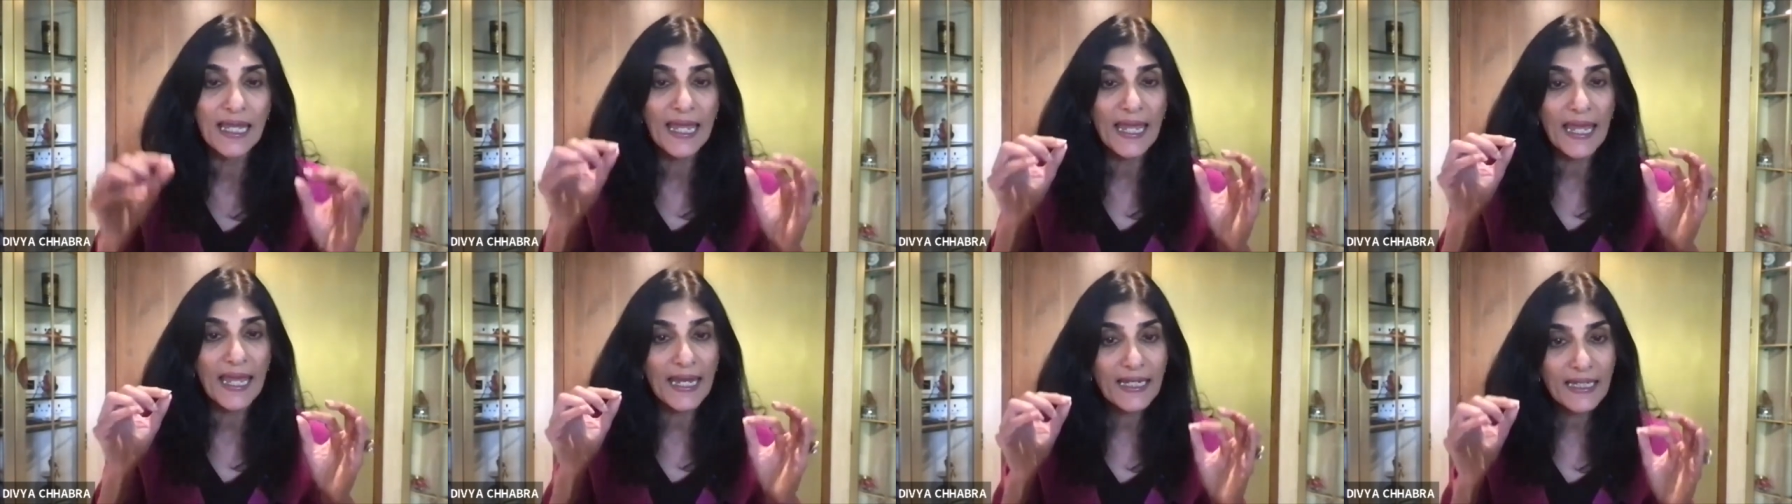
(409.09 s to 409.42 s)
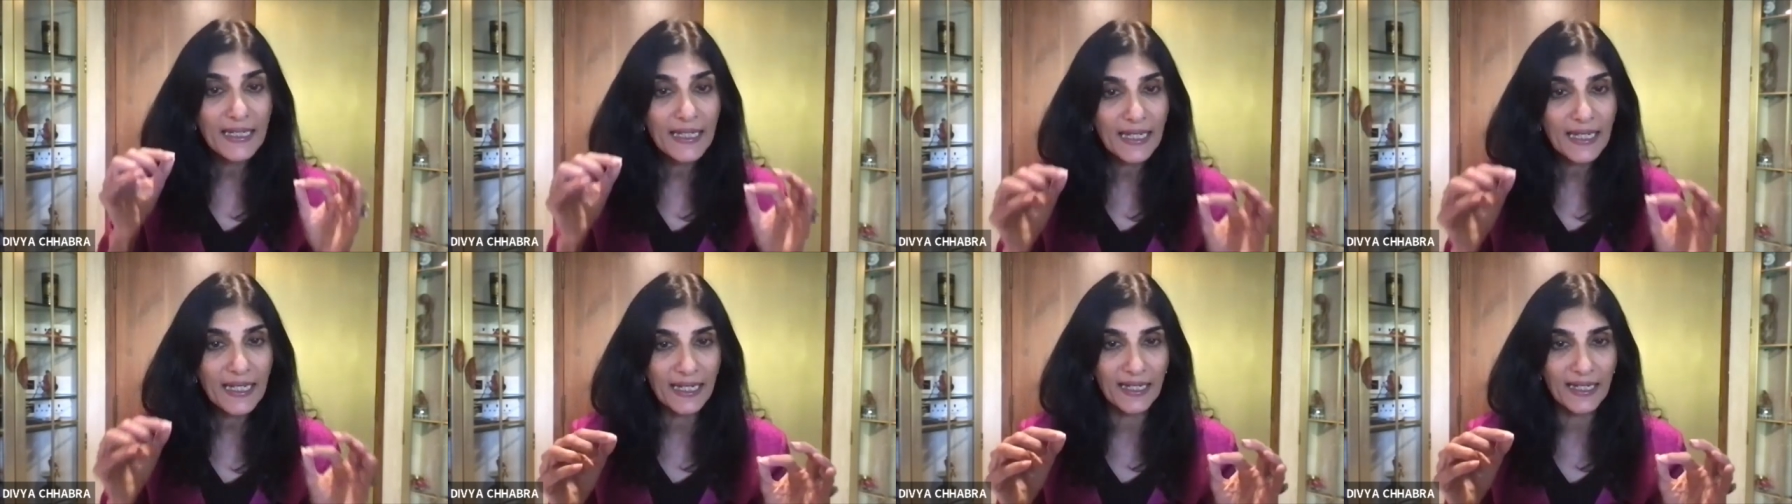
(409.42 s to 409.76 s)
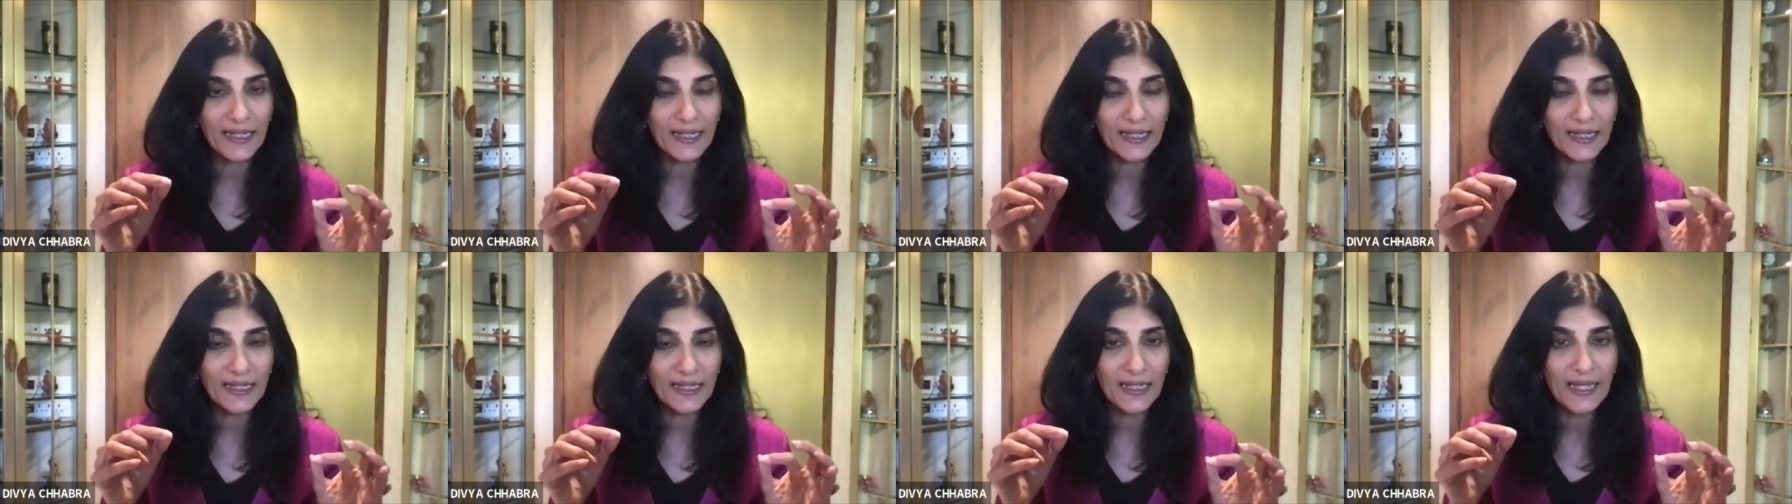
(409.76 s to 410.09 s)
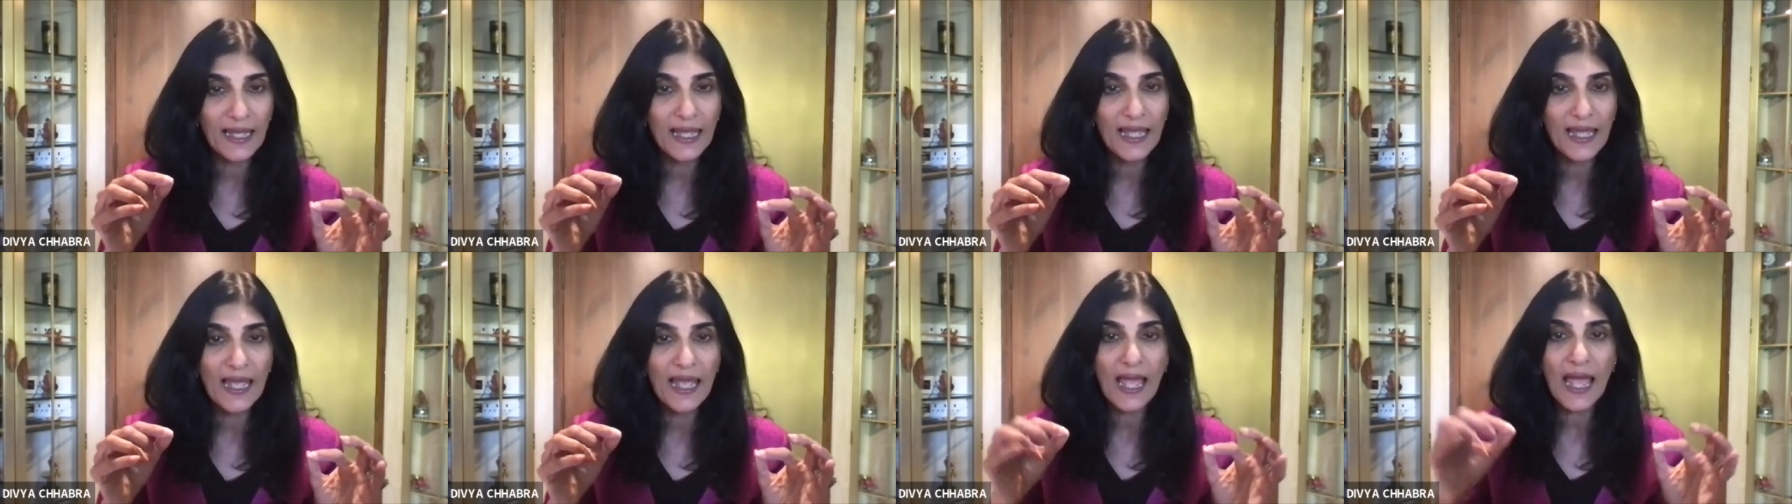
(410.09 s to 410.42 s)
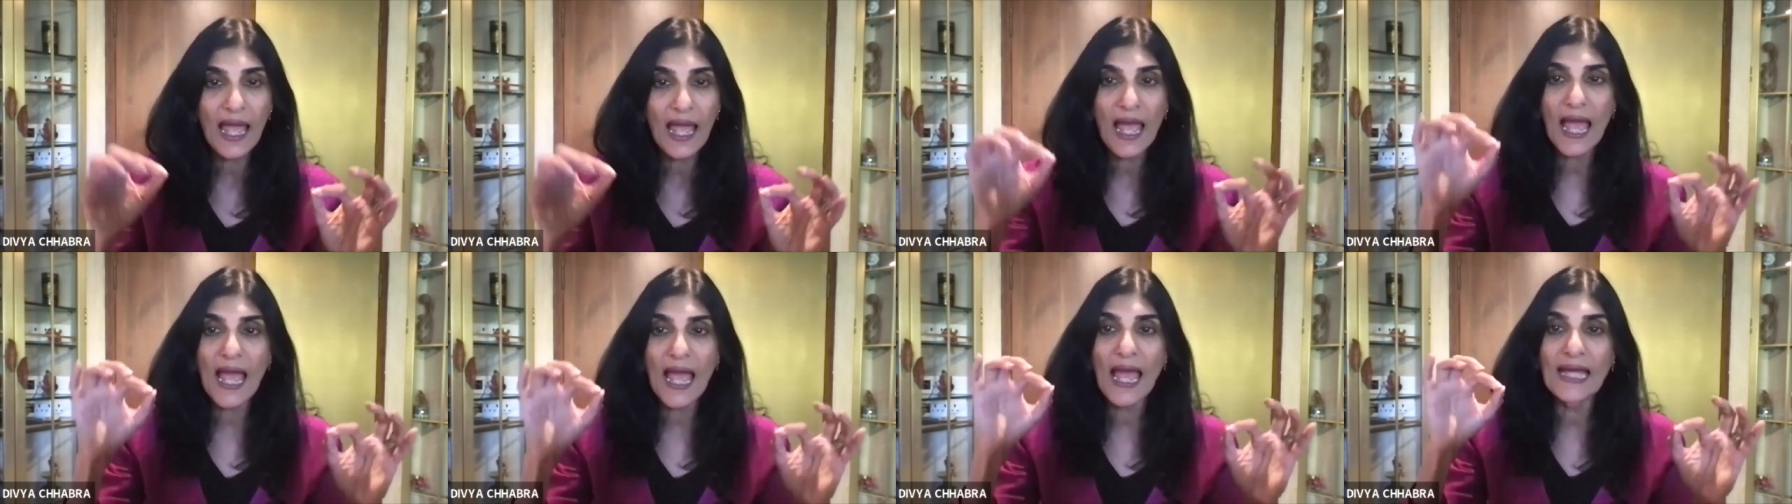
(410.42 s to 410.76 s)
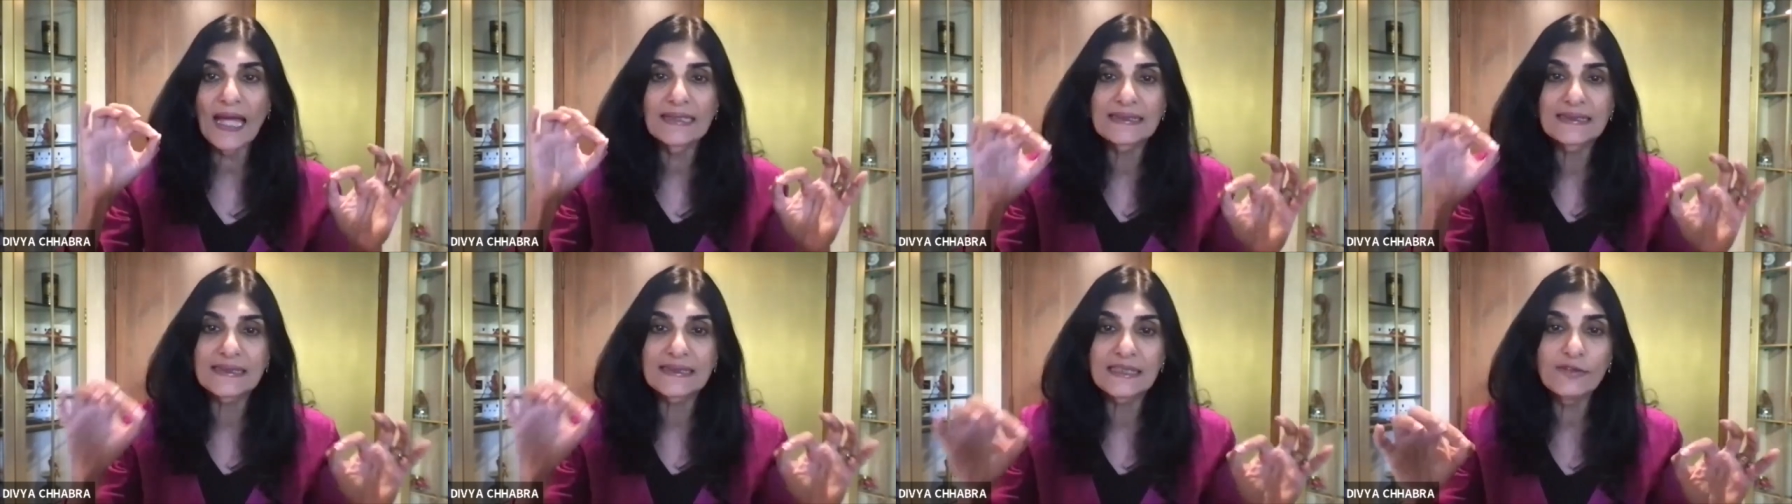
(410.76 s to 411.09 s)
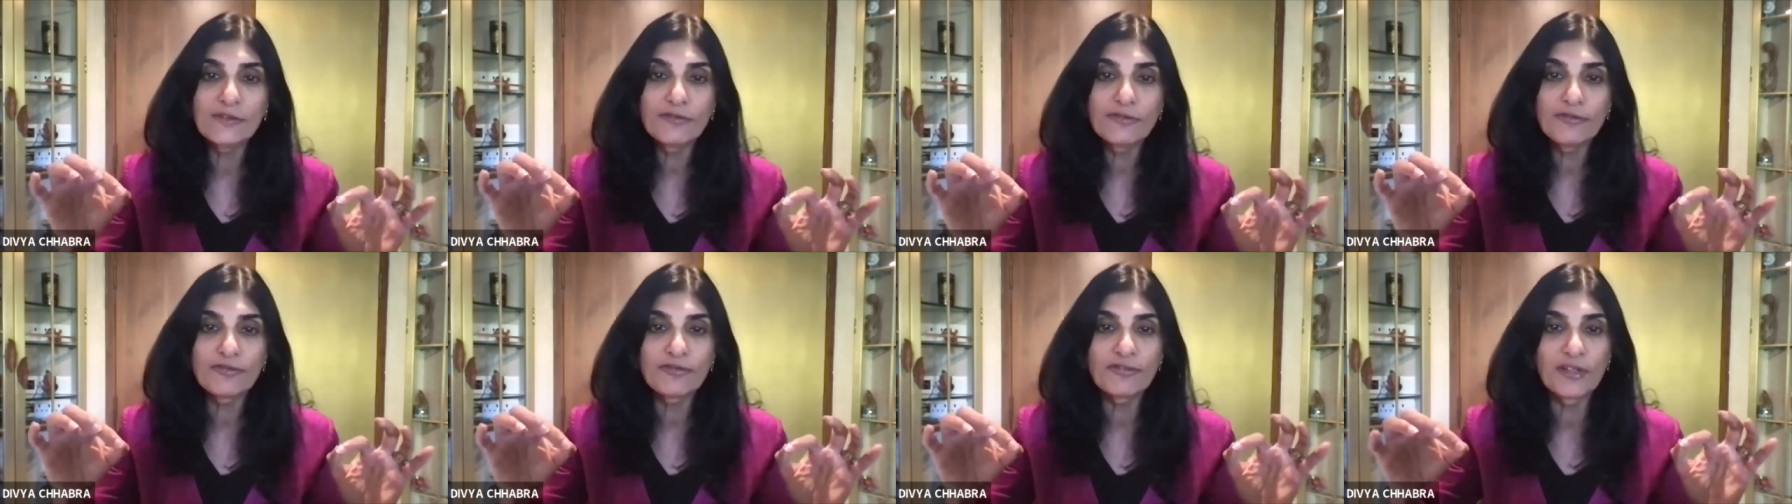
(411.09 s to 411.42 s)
headache as if